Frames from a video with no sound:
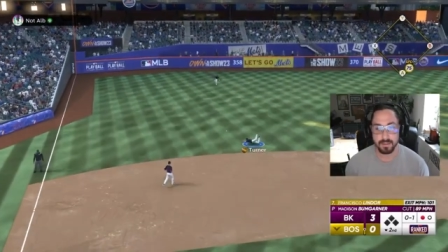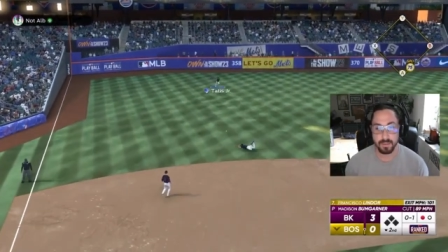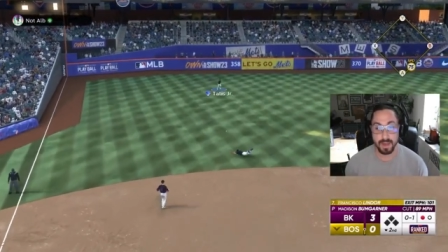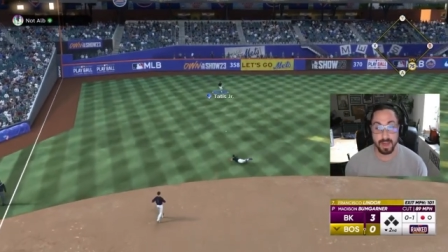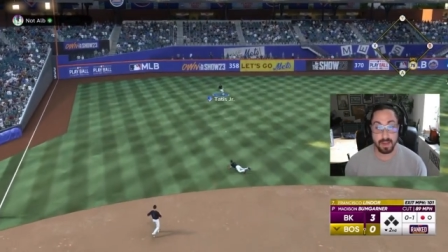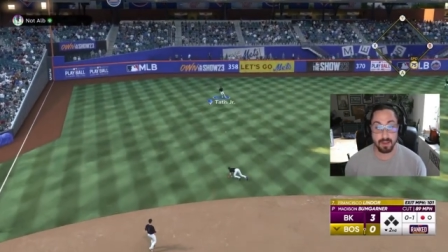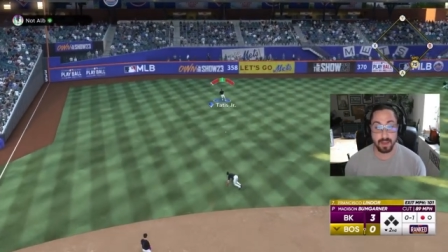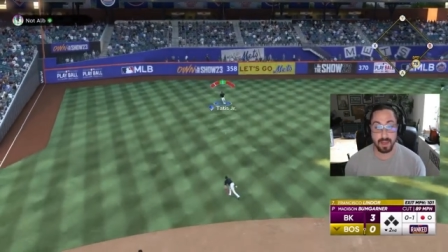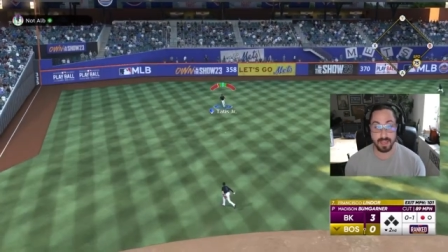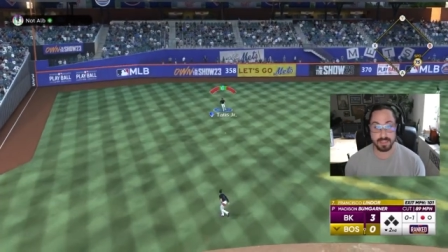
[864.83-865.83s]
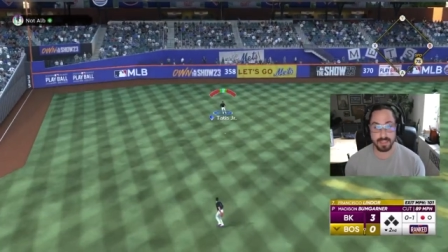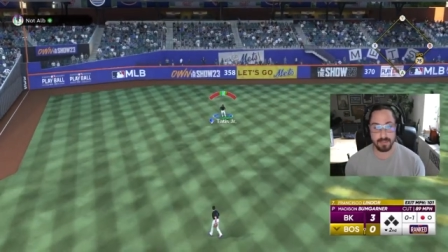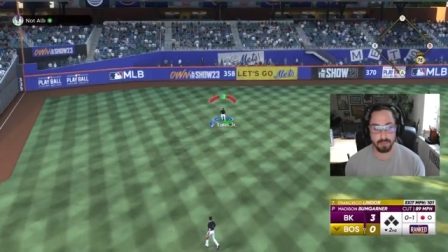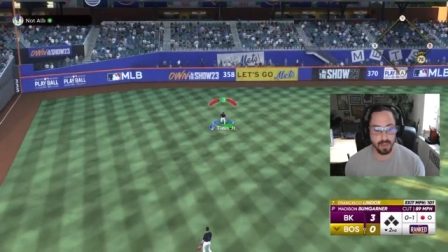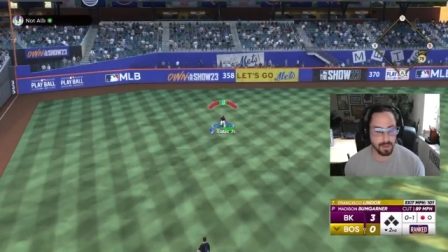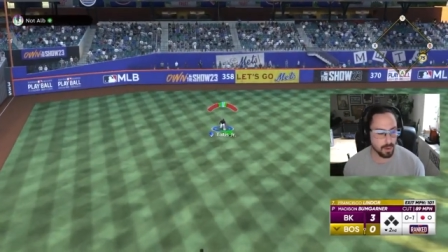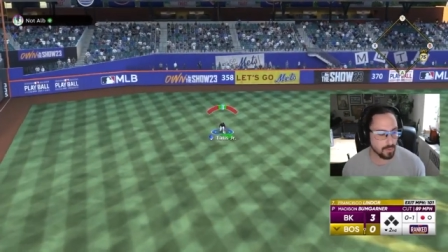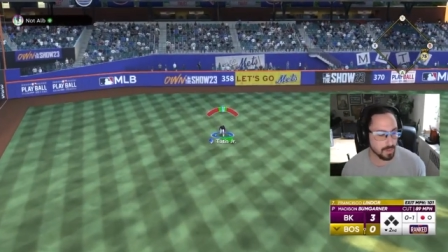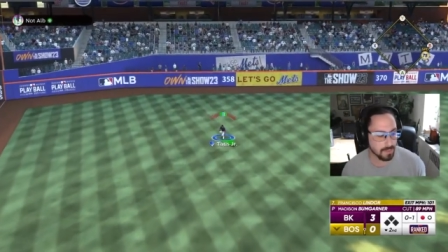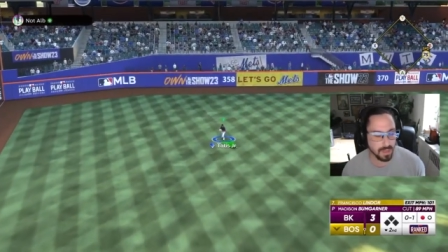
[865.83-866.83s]
Wow, okay, I guess that bled
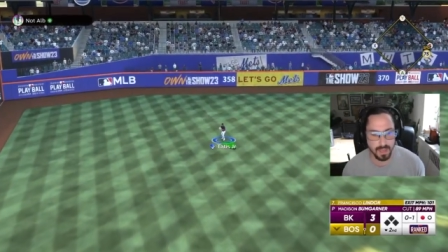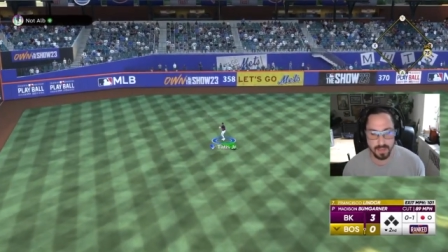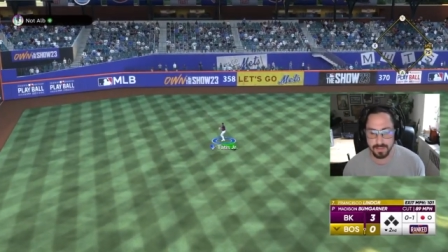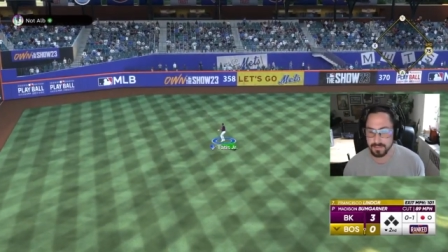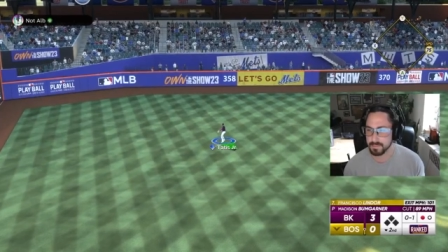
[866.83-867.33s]
over the plate.